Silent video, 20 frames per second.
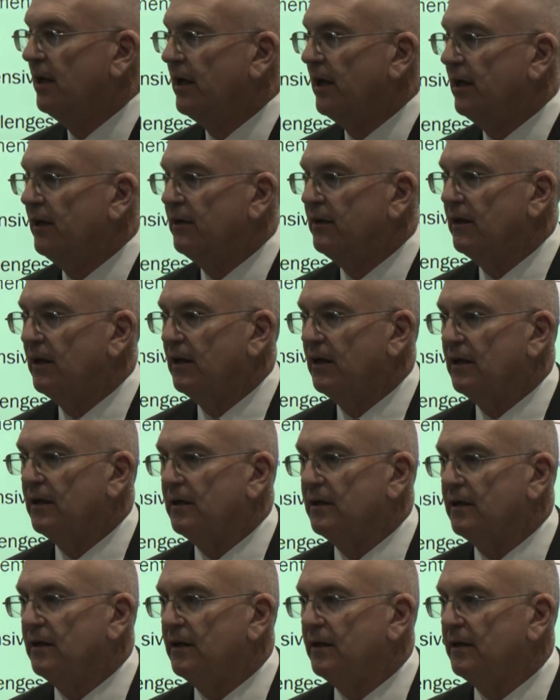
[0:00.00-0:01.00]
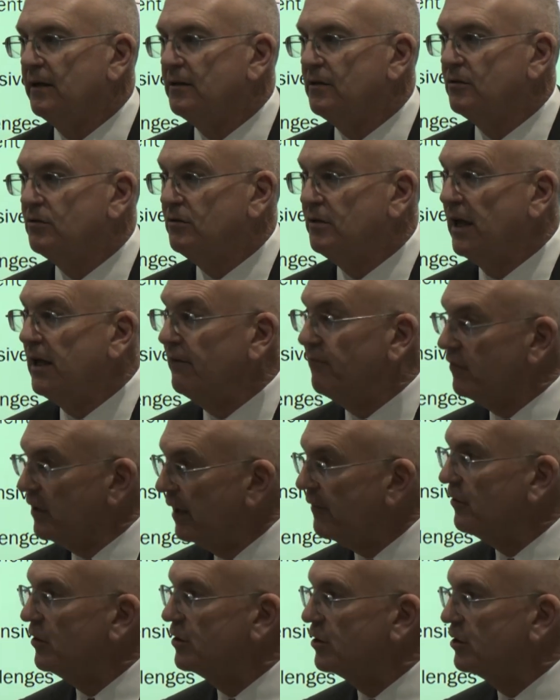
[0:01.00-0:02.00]
And Dave
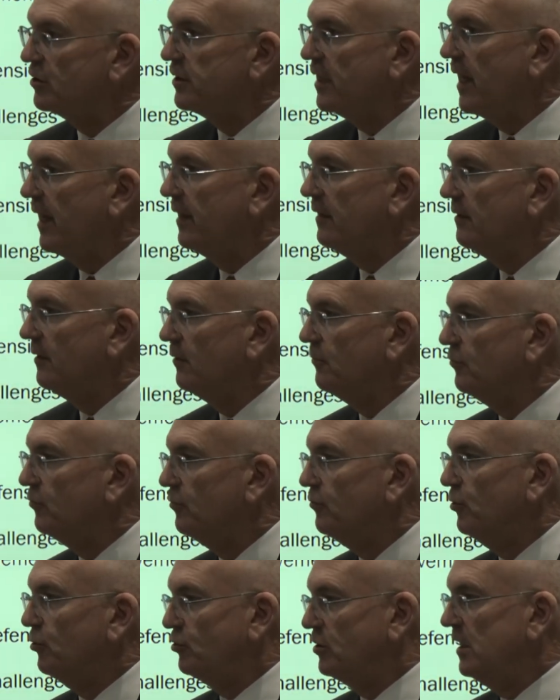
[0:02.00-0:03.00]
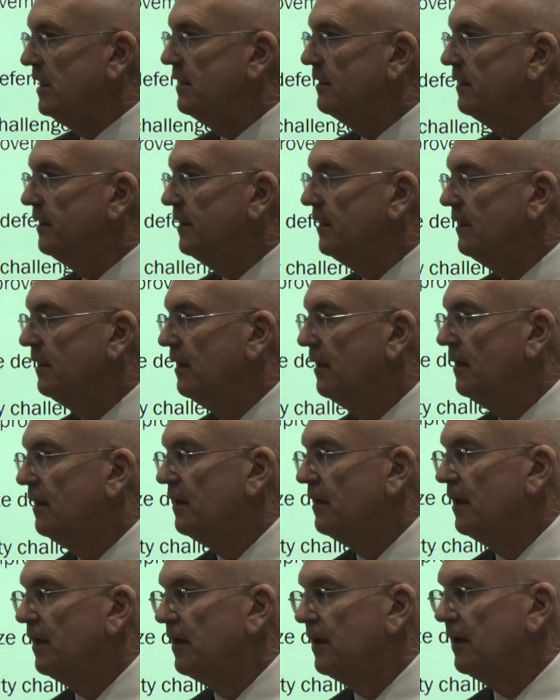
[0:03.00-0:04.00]
leverages that routinely
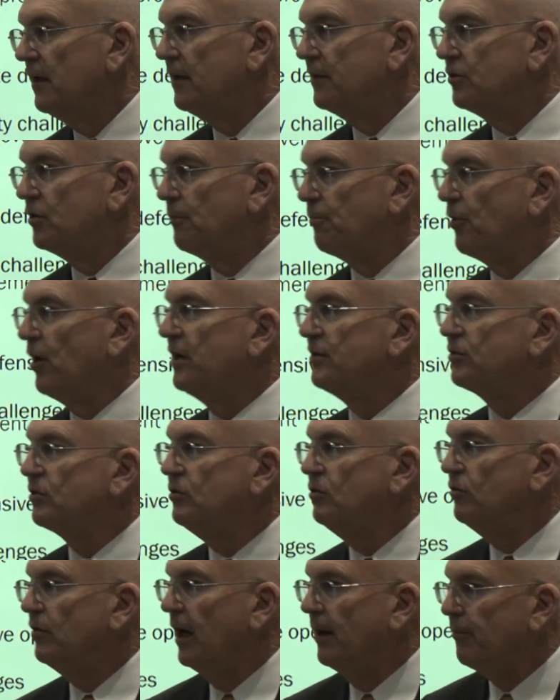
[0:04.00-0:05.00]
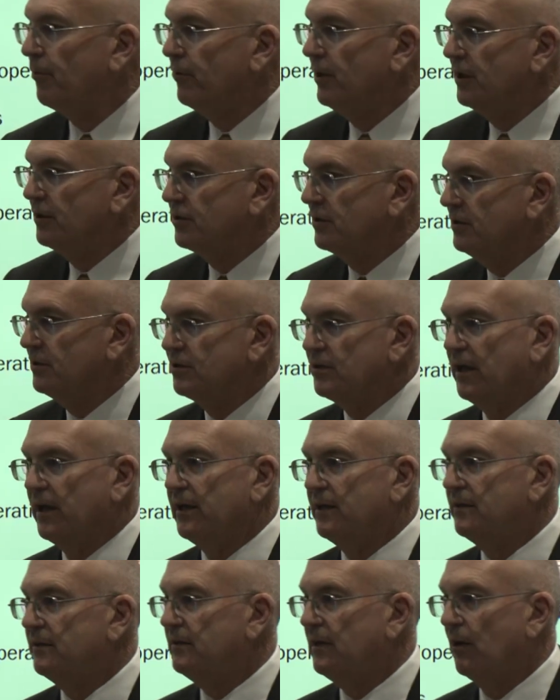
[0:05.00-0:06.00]
to prosecute operations
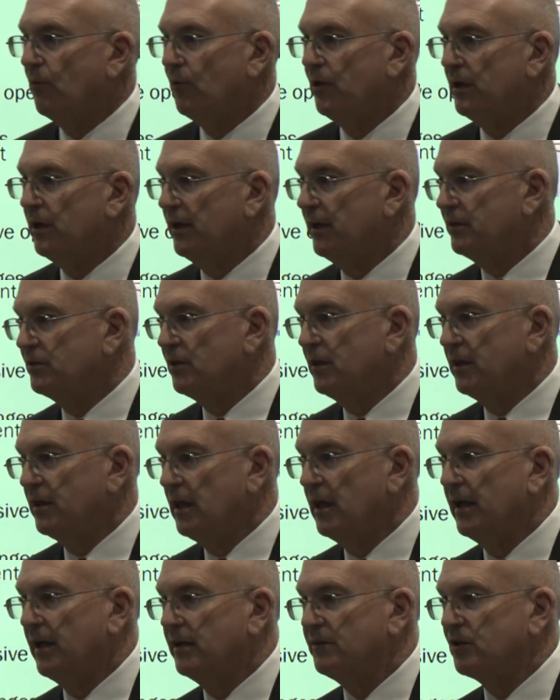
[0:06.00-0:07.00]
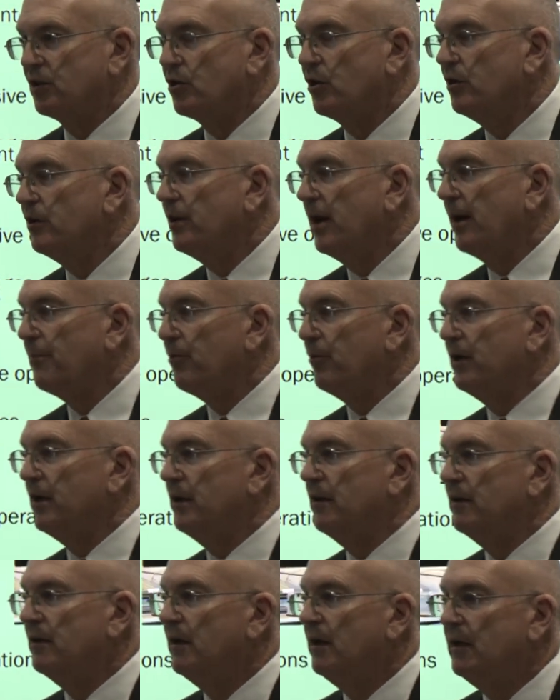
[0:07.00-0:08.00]
that we're in. As a current
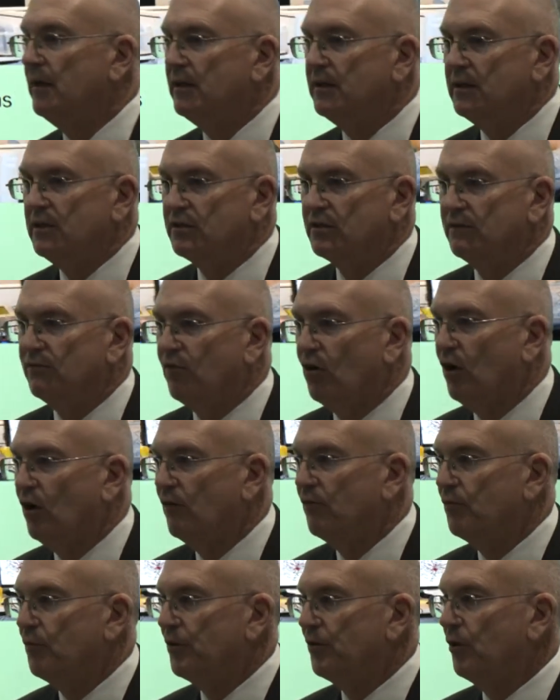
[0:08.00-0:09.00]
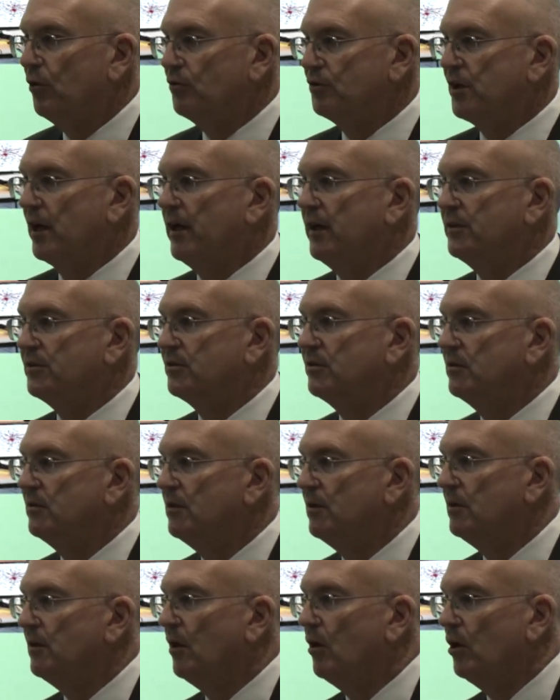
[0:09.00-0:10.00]
operator, he's involved with those guys
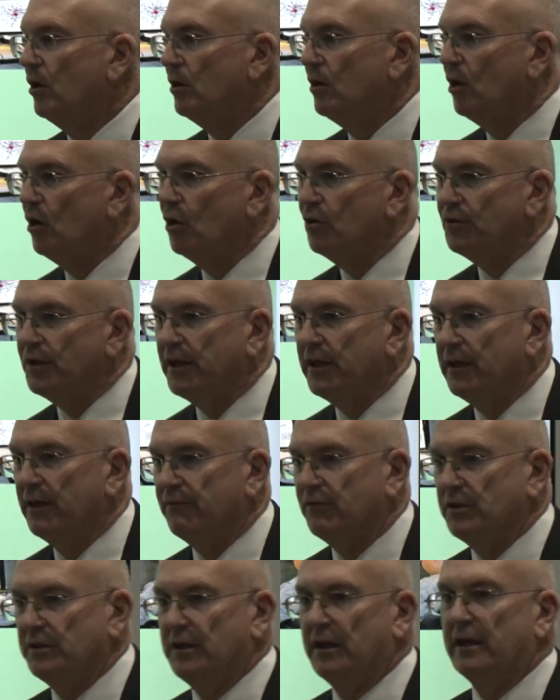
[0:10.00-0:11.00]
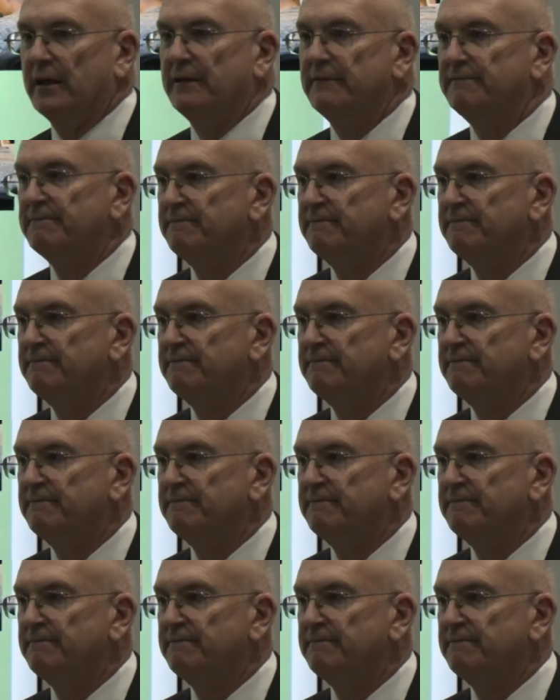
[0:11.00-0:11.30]
all day, every day.